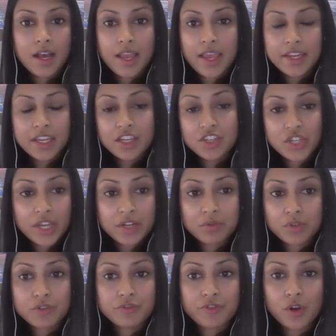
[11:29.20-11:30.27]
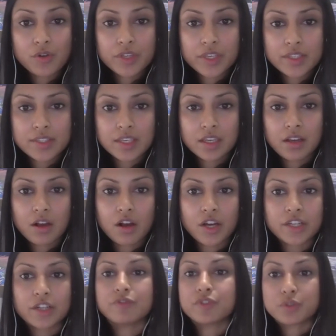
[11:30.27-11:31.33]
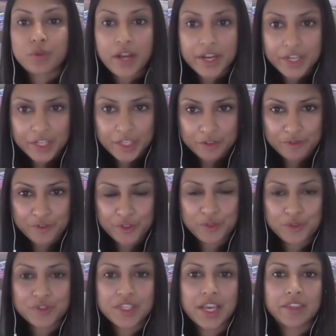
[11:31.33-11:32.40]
and in general, focusing on a variety of foods.